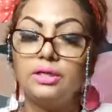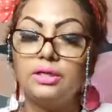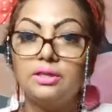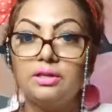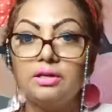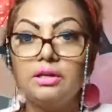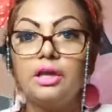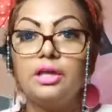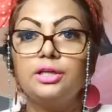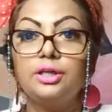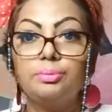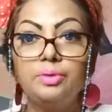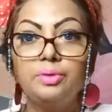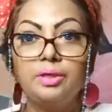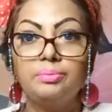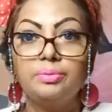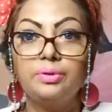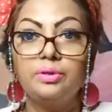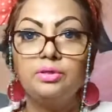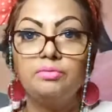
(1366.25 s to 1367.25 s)
There are other
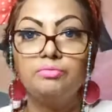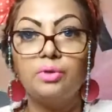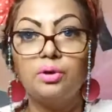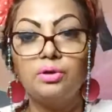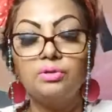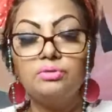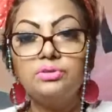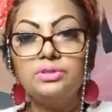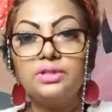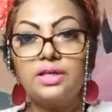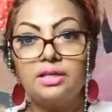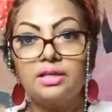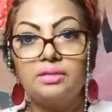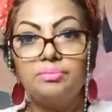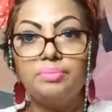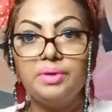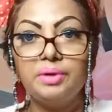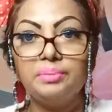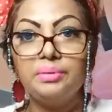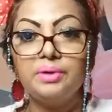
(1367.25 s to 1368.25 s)
people involved,
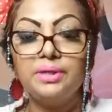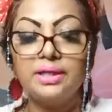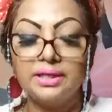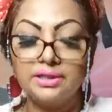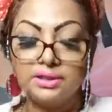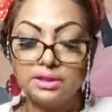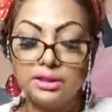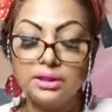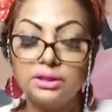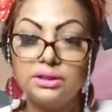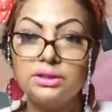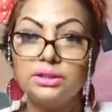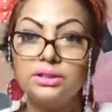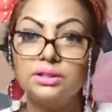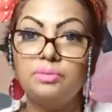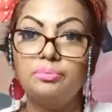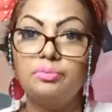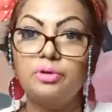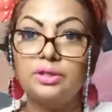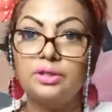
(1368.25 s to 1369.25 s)
and people get hurt in
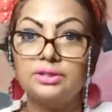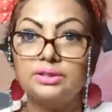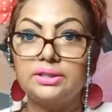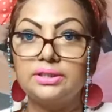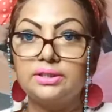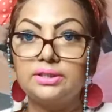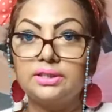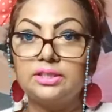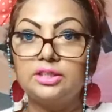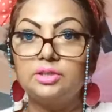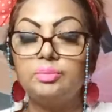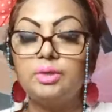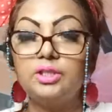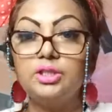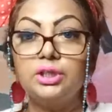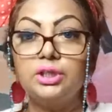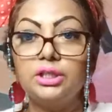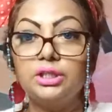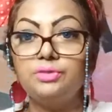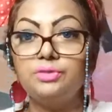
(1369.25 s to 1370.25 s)
the process,
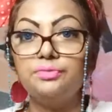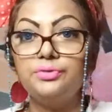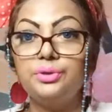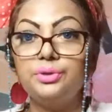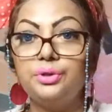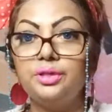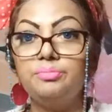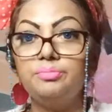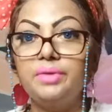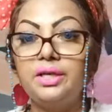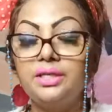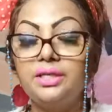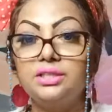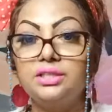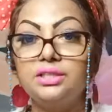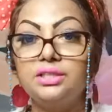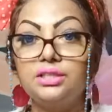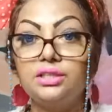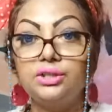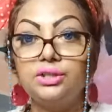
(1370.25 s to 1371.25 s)
especially if you have made a
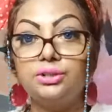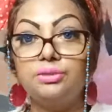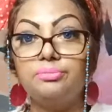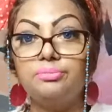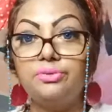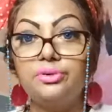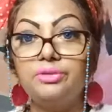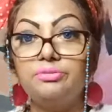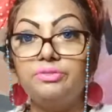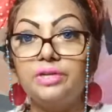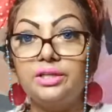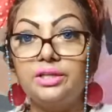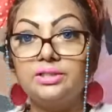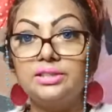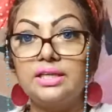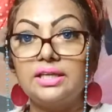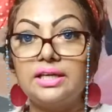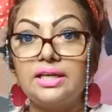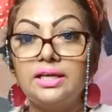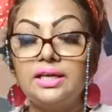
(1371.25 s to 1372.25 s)
decision
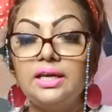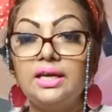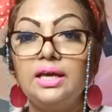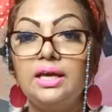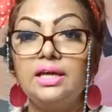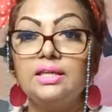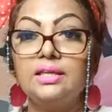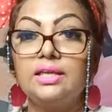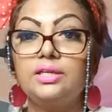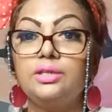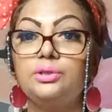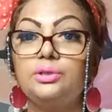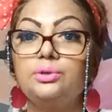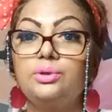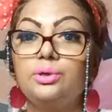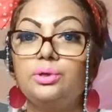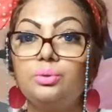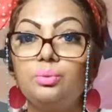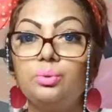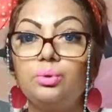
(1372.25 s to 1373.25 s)
previously that you do
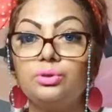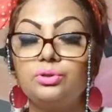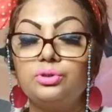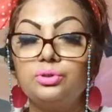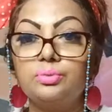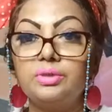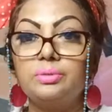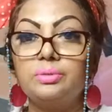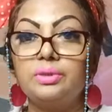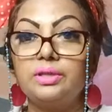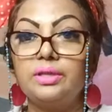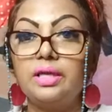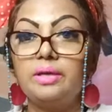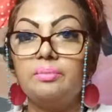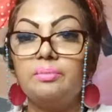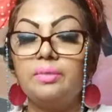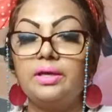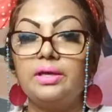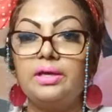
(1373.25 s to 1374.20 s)
not want to be with them.